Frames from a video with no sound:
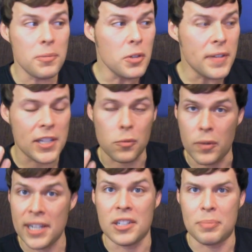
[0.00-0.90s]
This movie's
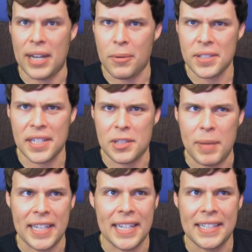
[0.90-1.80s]
weird, but I wasn't
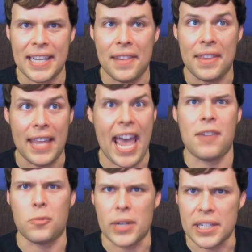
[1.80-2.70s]
expecting it to get
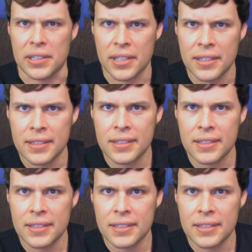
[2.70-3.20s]
that weird.